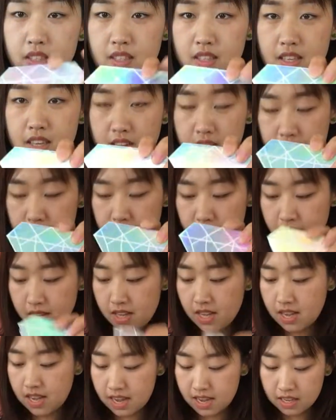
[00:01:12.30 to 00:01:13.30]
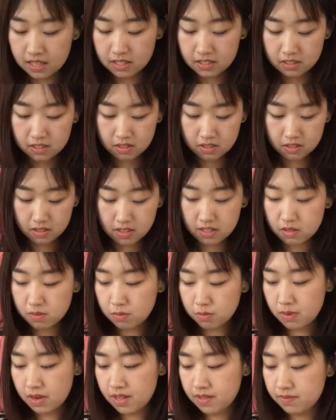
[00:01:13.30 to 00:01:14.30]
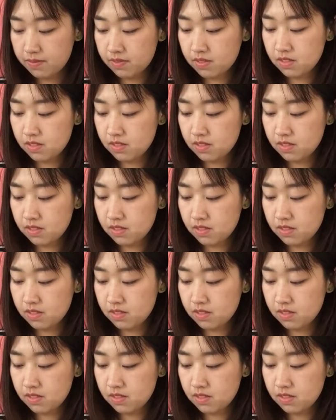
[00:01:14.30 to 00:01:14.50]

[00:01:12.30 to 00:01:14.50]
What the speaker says: Yeah, and this one